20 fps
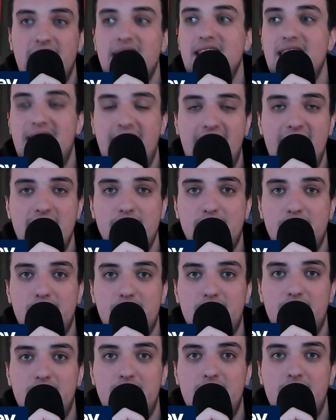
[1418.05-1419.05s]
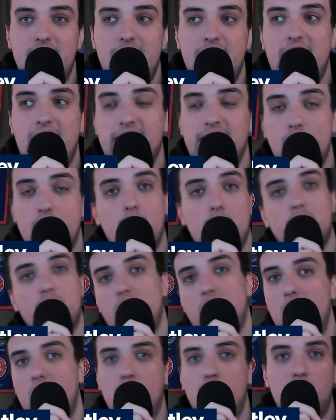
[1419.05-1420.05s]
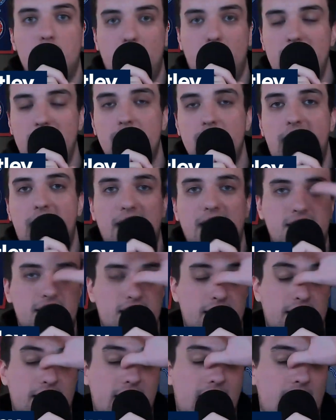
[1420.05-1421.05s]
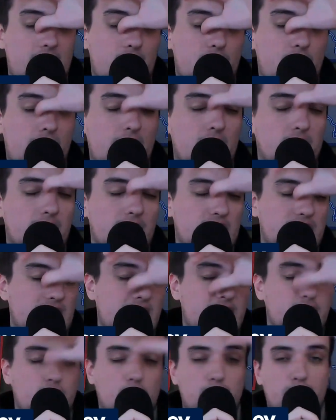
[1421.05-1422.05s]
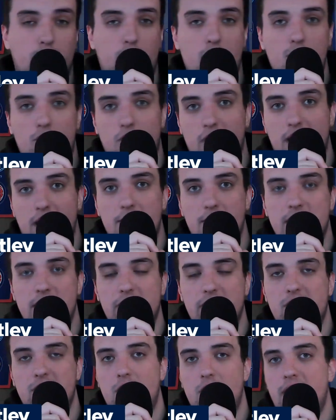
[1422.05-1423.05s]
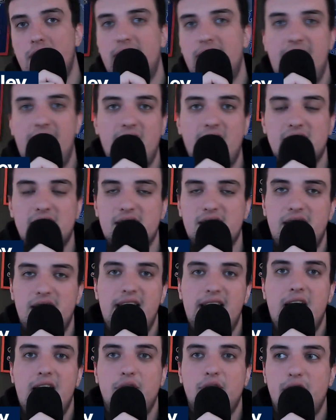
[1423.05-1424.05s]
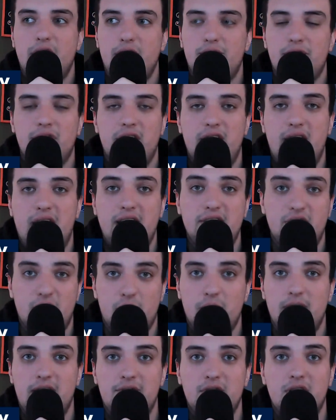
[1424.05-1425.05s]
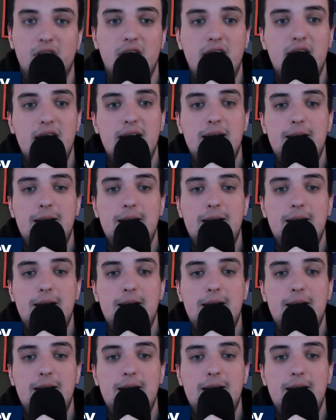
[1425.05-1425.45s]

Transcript: in the 8th, and then we'll go right back to kind of regularly scheduled programming and throw Alex Lang out there for the 9th or whatever,